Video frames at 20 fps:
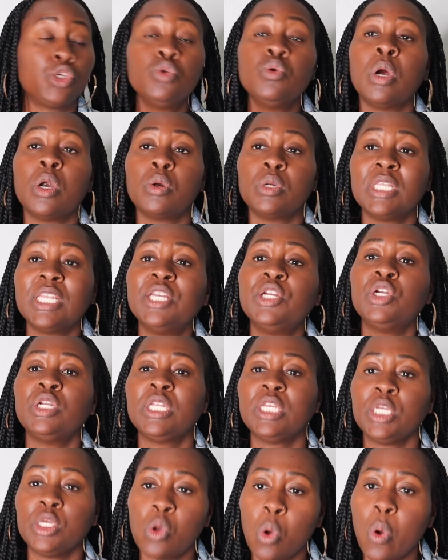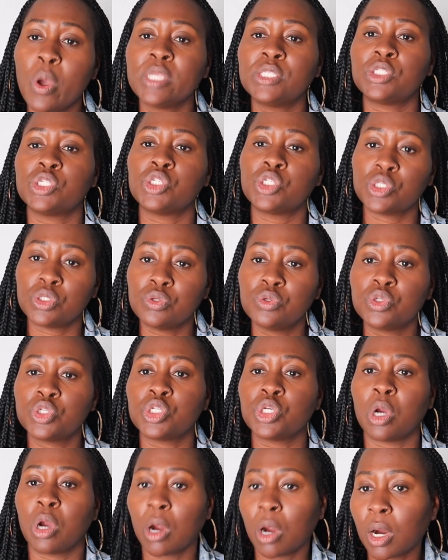you are literally going to choose
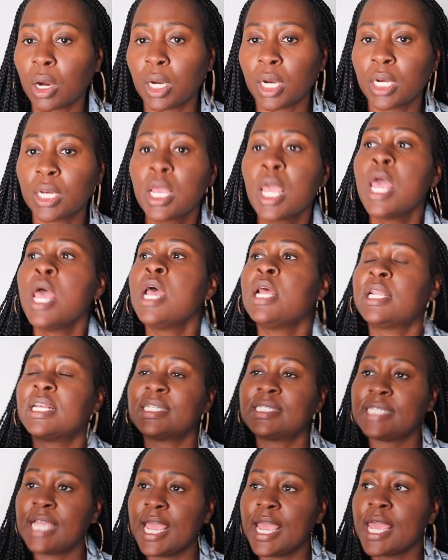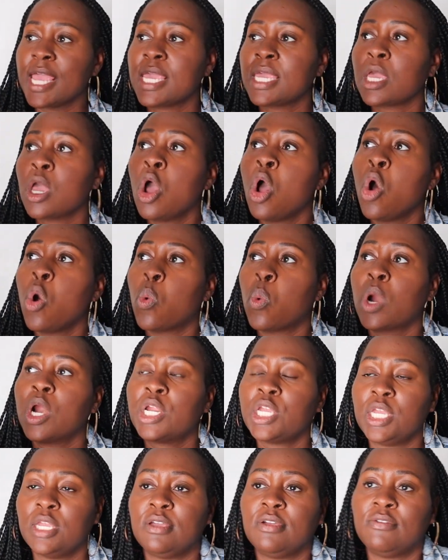your heart. Let's take
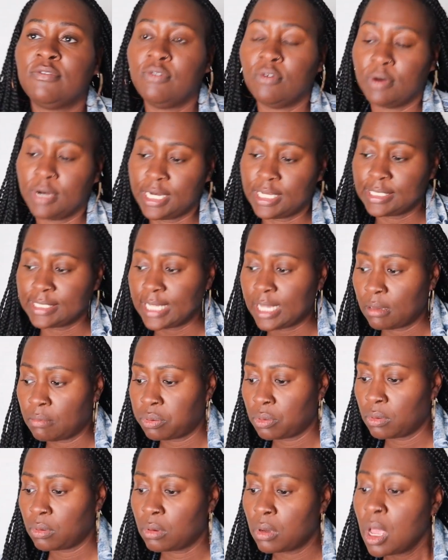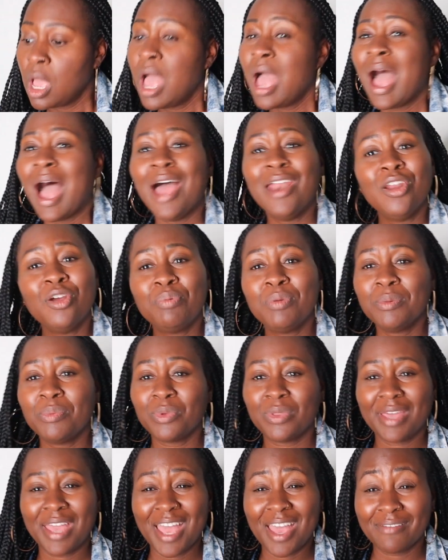working for an example. I know
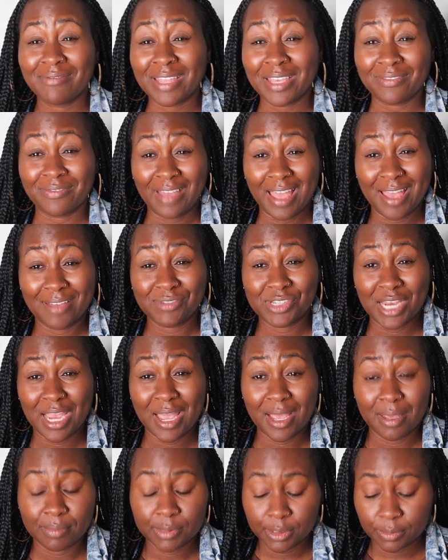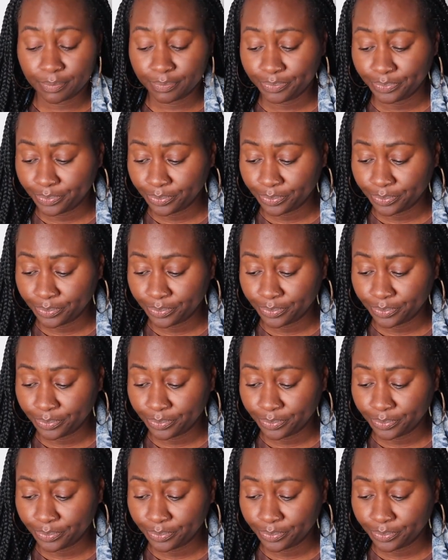people that have like 5 jobs.